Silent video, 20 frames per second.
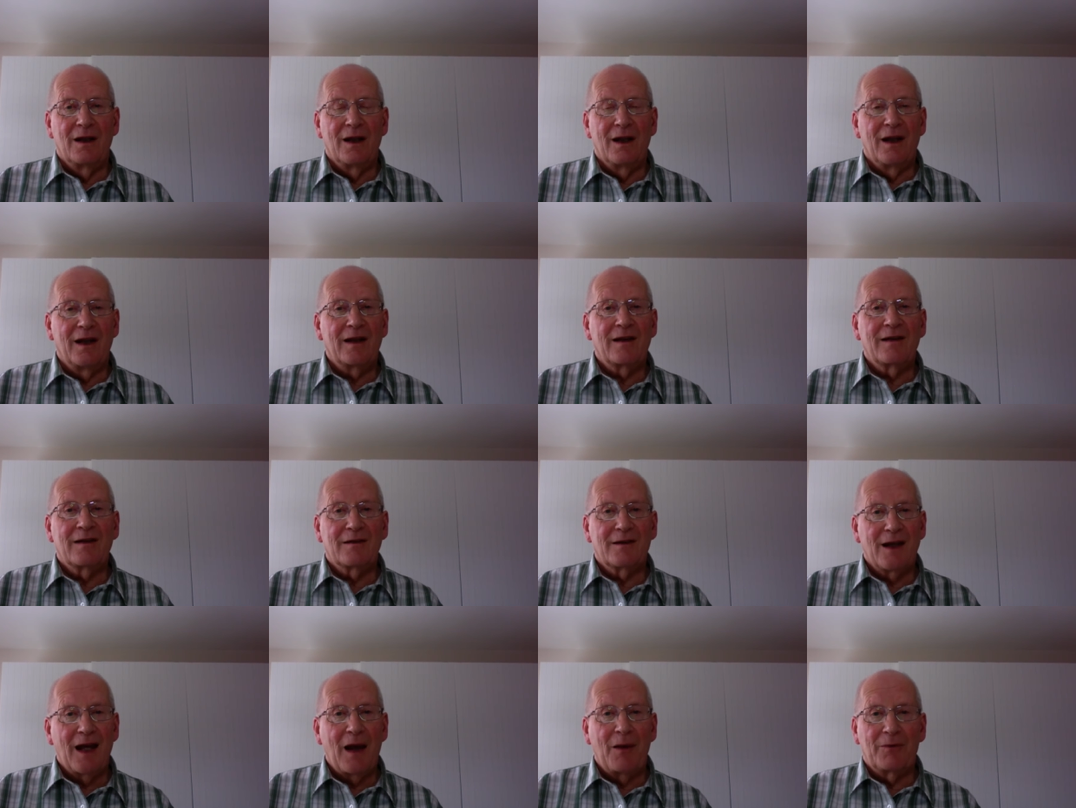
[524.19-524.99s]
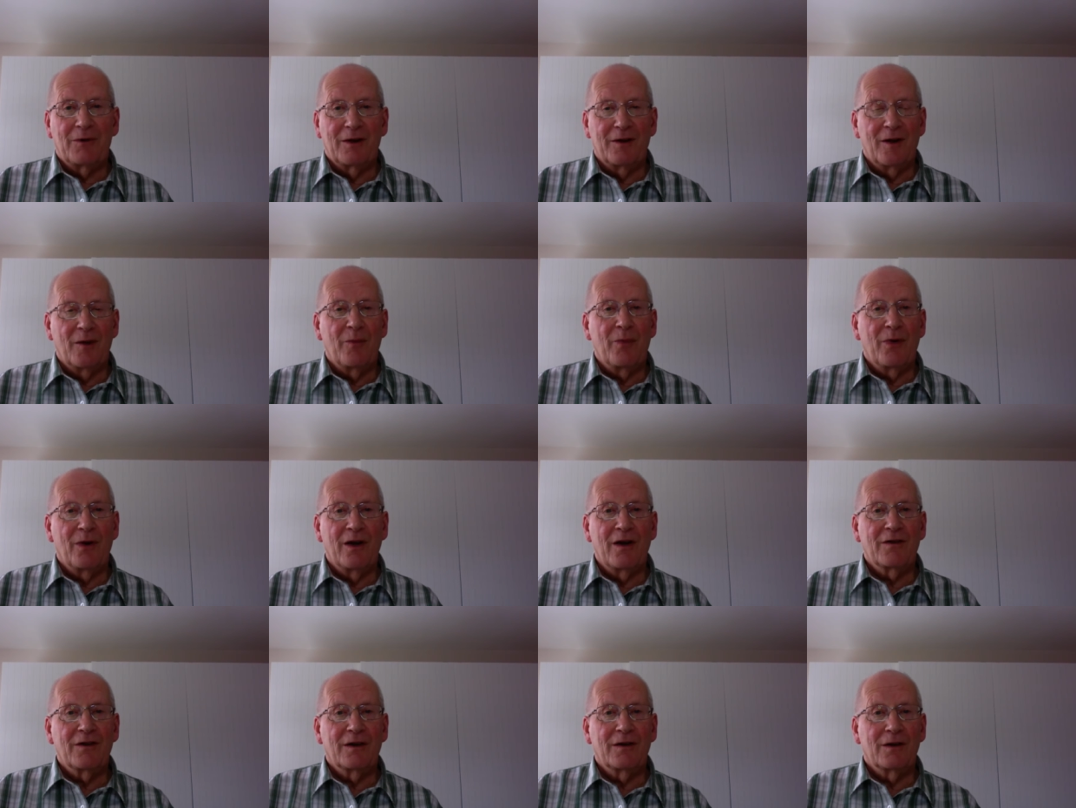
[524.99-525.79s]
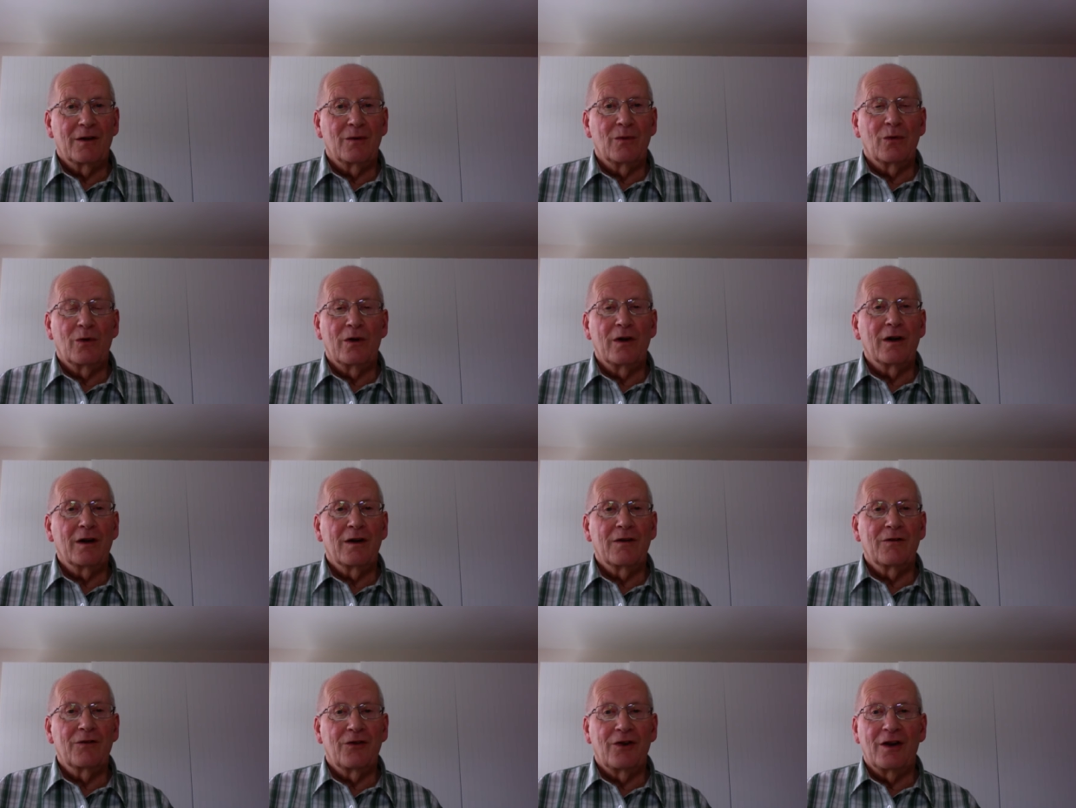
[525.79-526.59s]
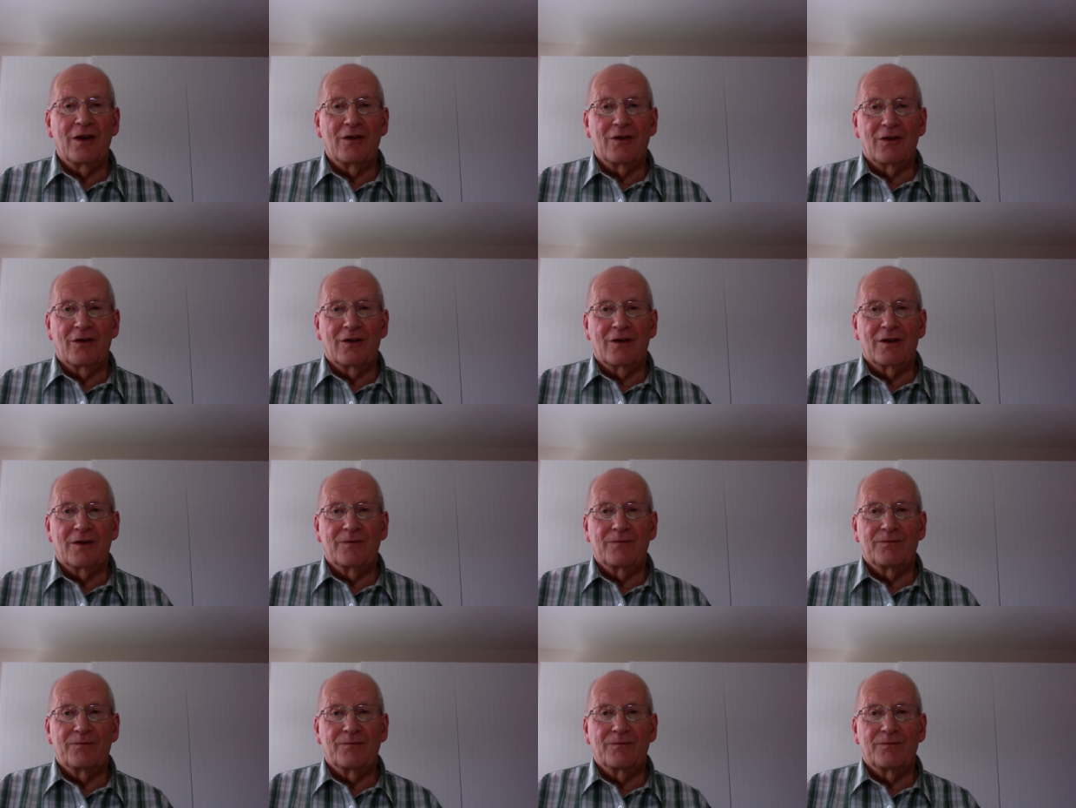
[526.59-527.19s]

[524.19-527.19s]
except in the person and work of Jesus.